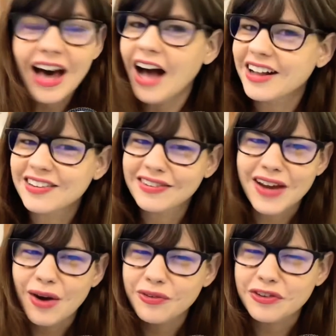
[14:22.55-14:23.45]
I guess
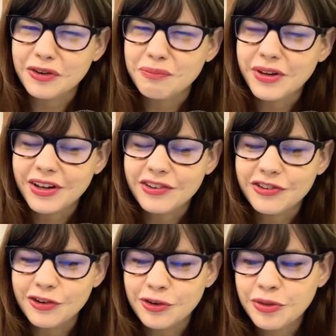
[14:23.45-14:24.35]
now is a good place
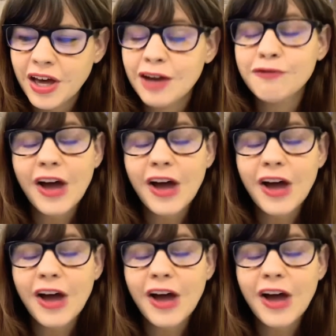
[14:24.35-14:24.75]
to do that.